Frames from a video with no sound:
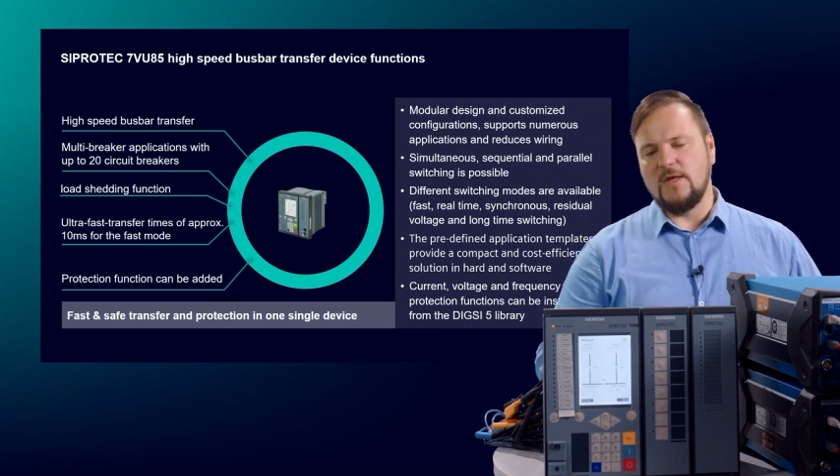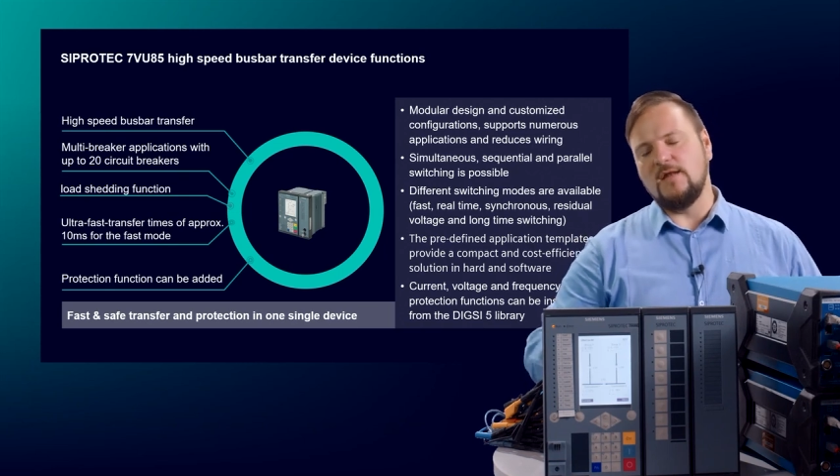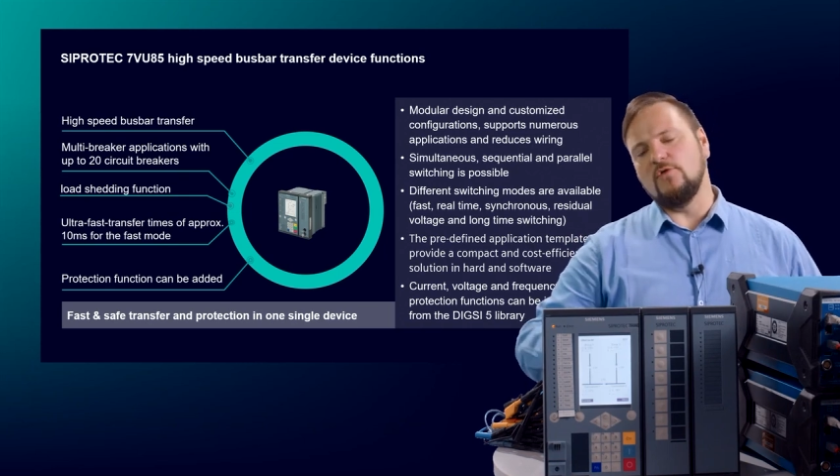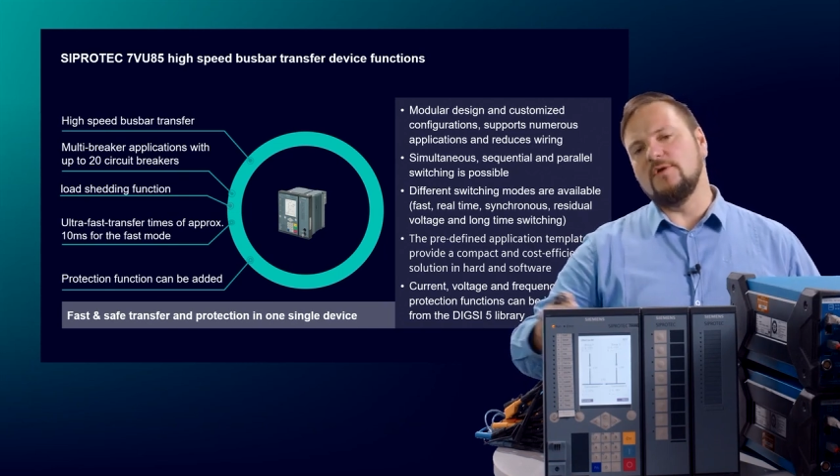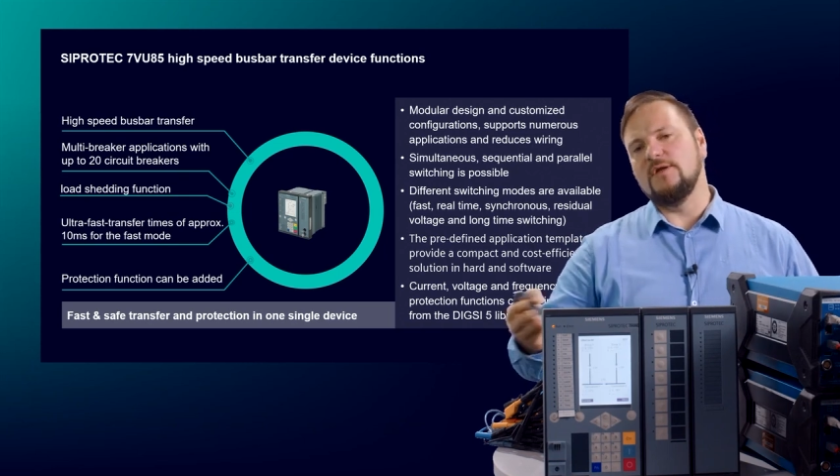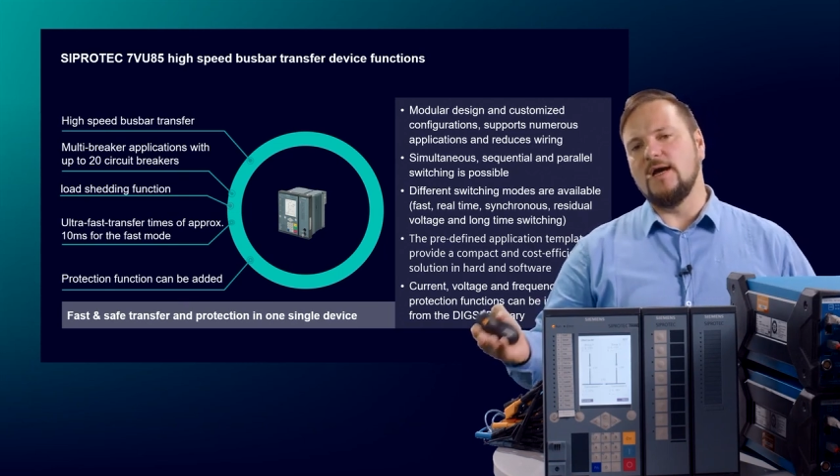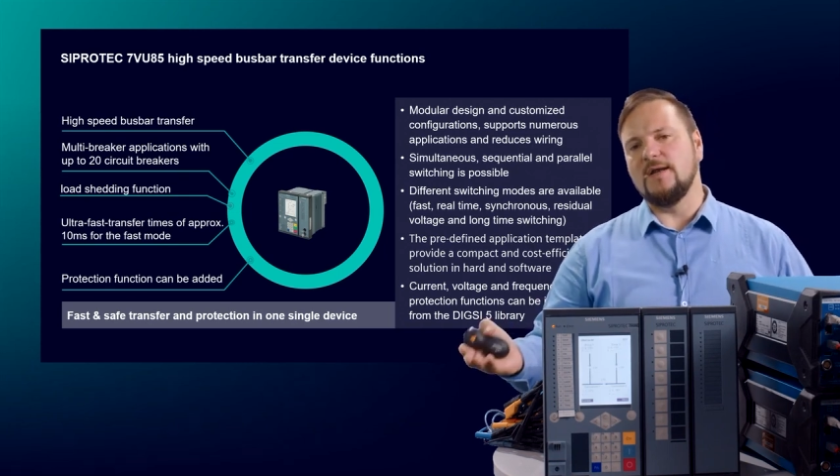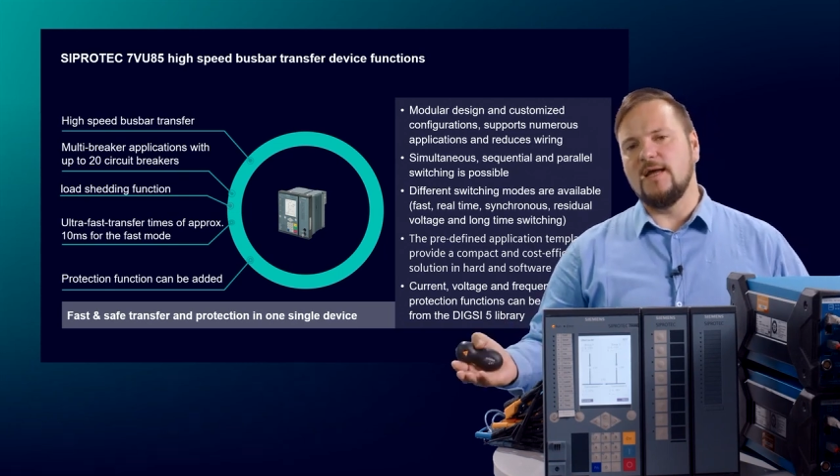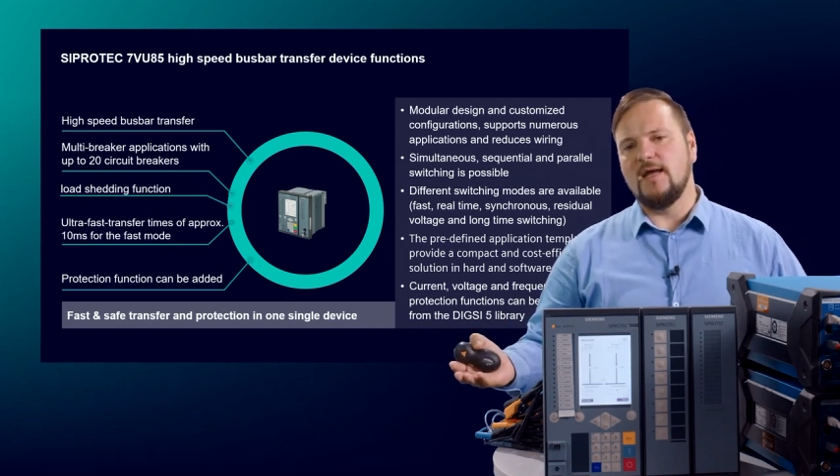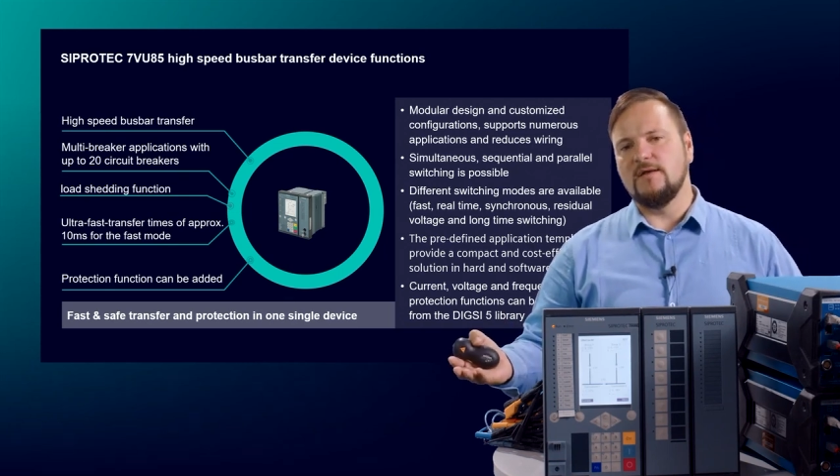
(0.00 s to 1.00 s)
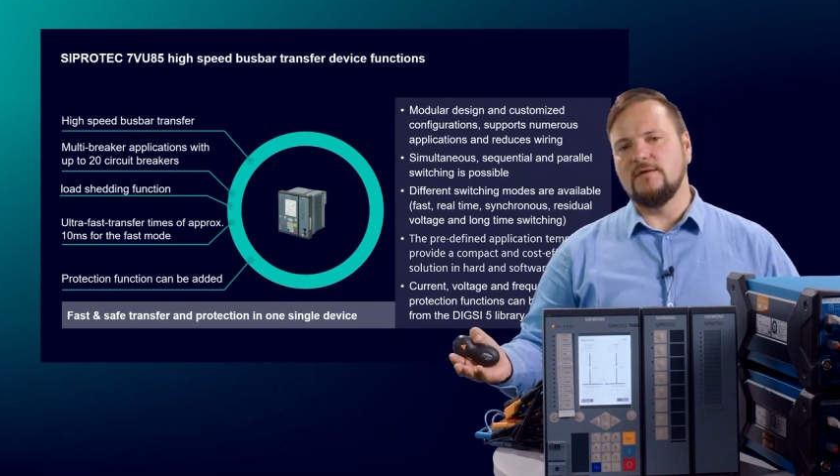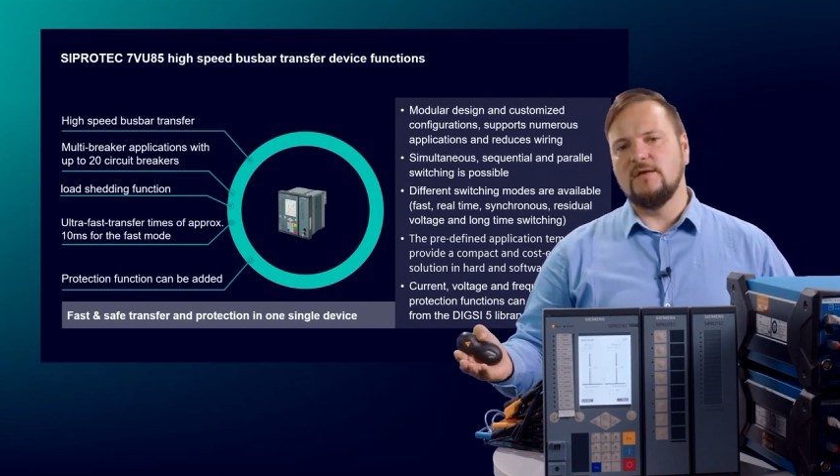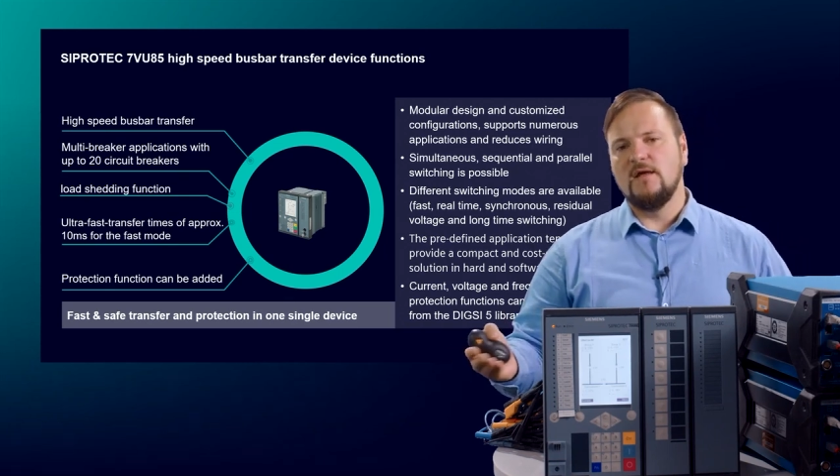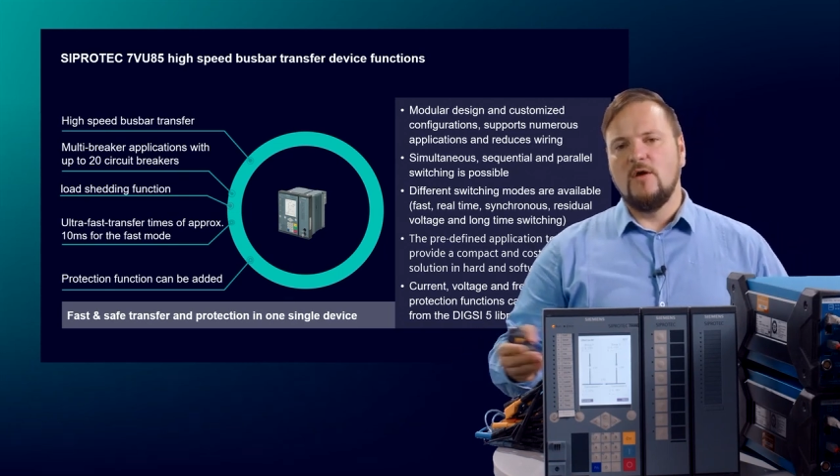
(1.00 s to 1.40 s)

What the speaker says: And on the other hand,